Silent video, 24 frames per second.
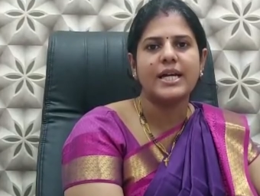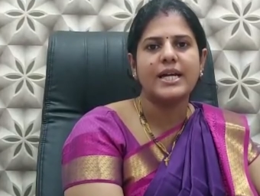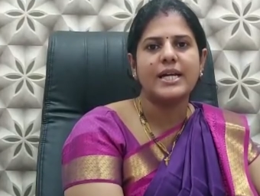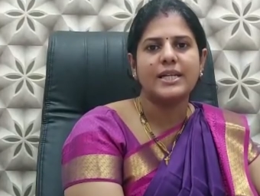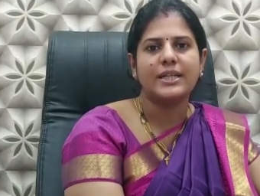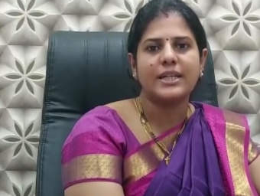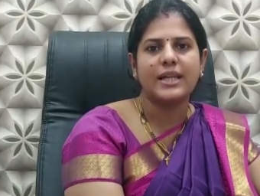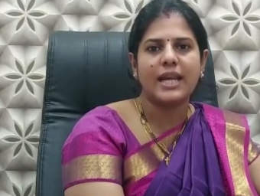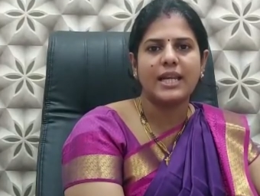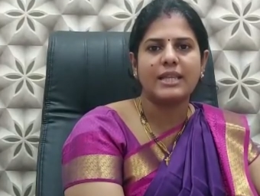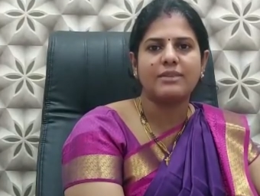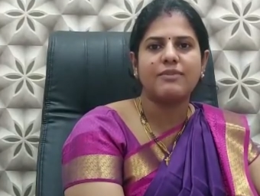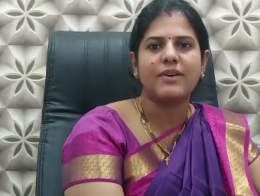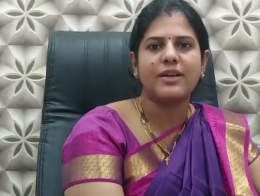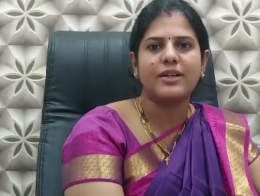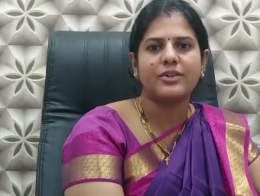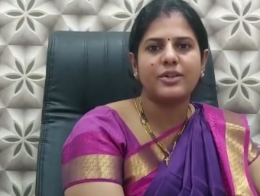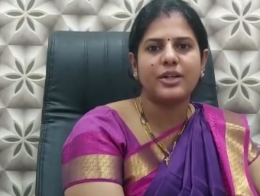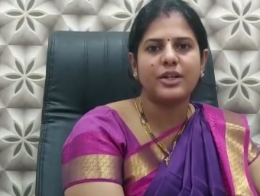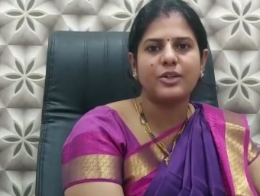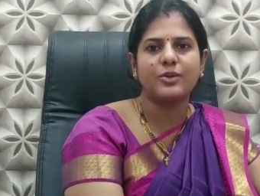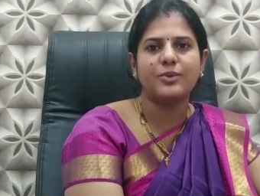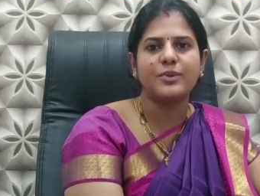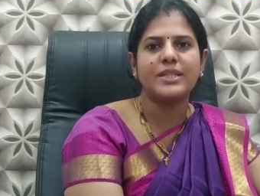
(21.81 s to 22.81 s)
Transfat
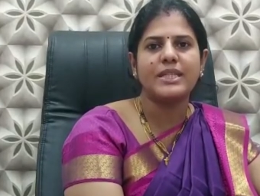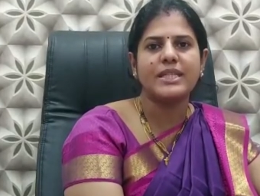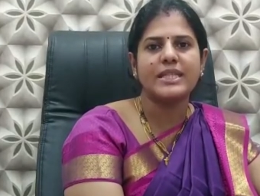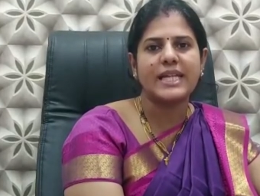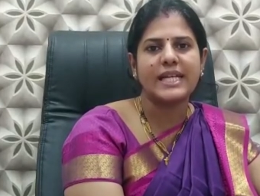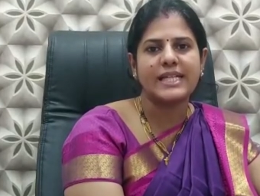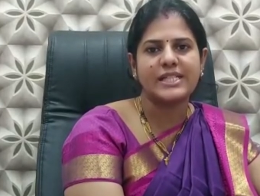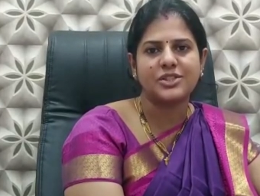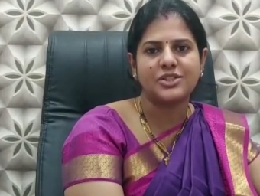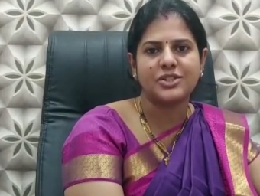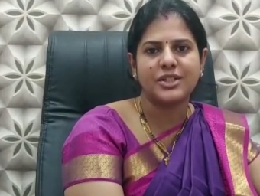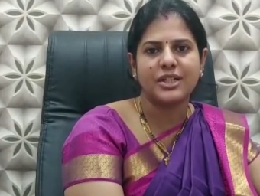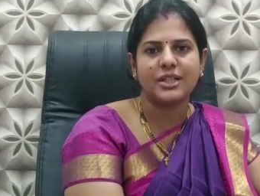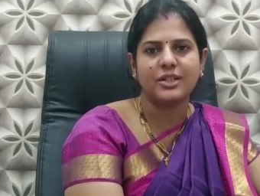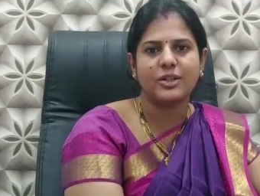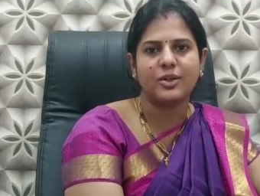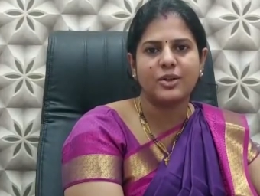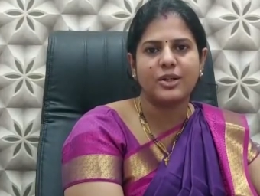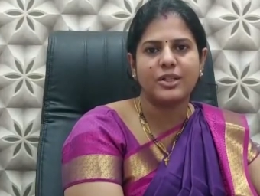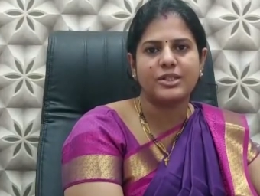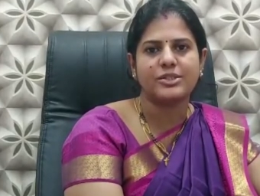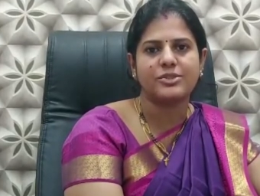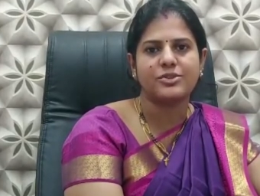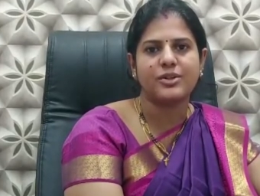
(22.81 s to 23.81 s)
reduces HDL
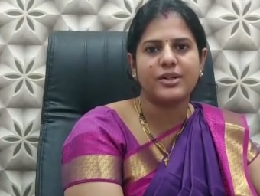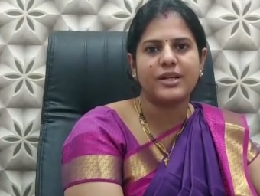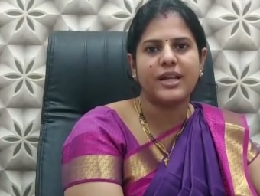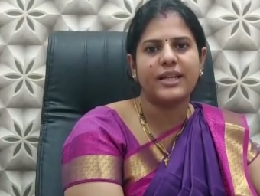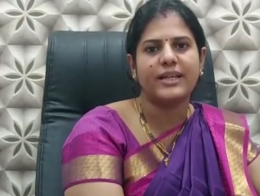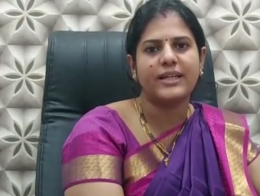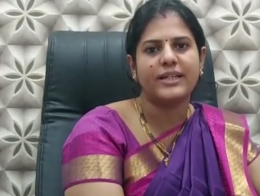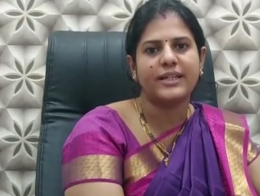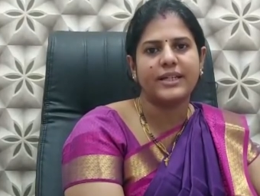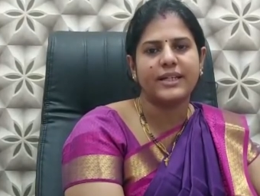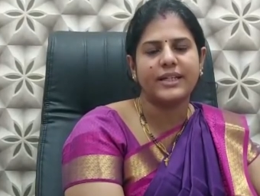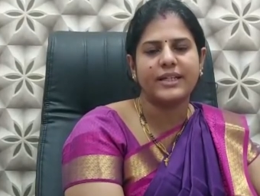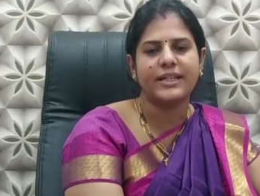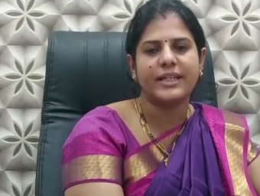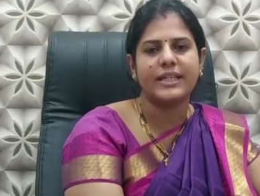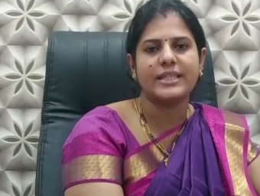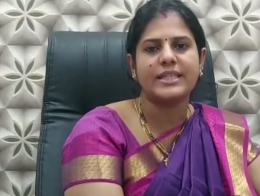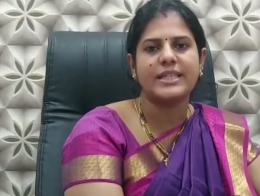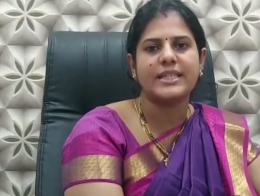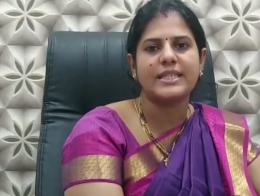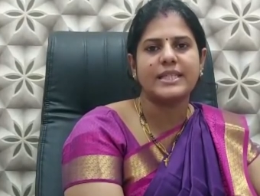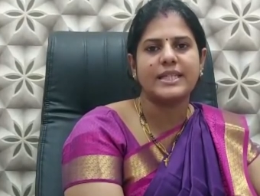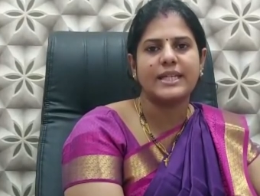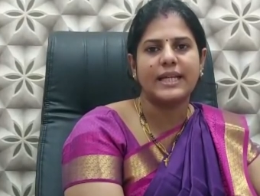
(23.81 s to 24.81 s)
cholesterol and it
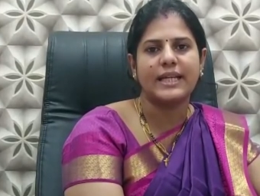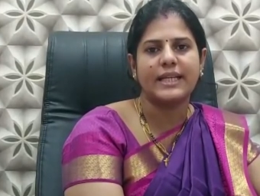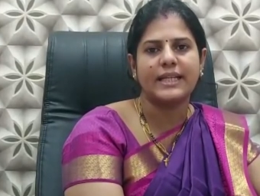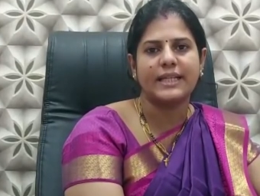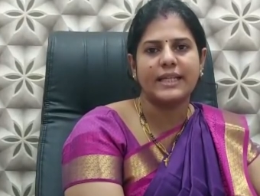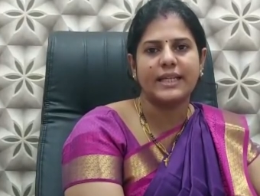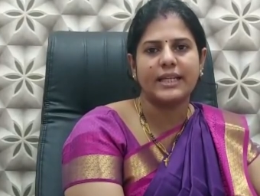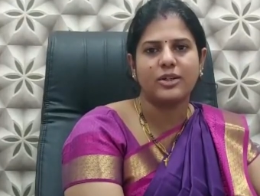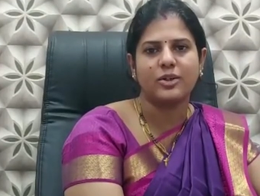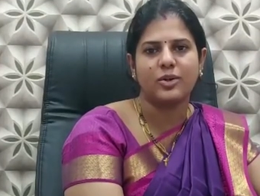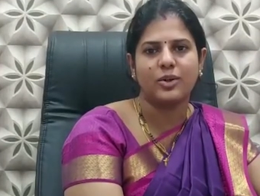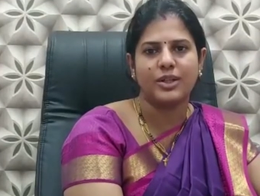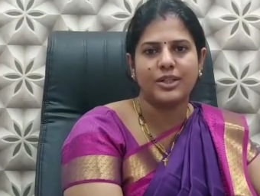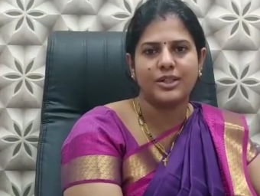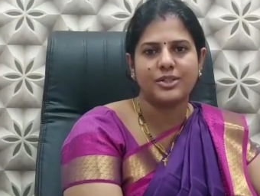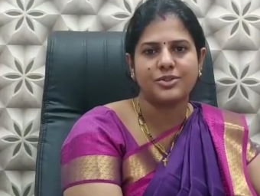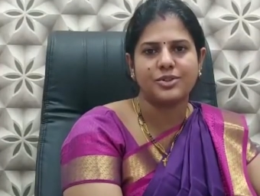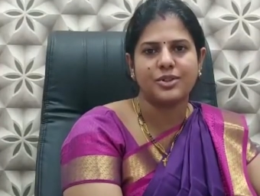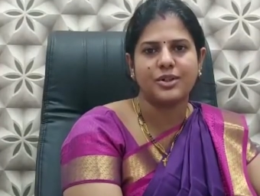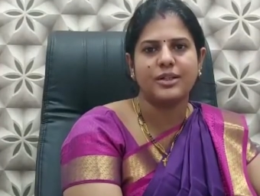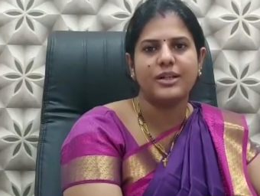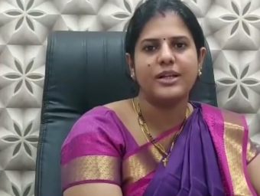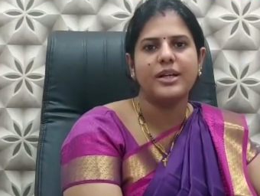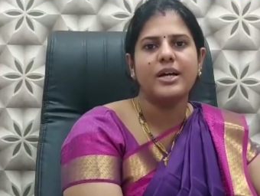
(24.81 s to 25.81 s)
increases LDL
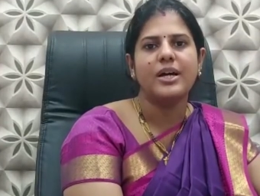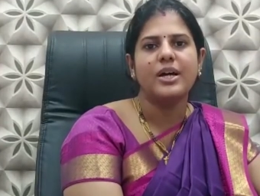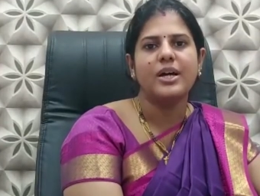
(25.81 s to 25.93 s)
cholesterol.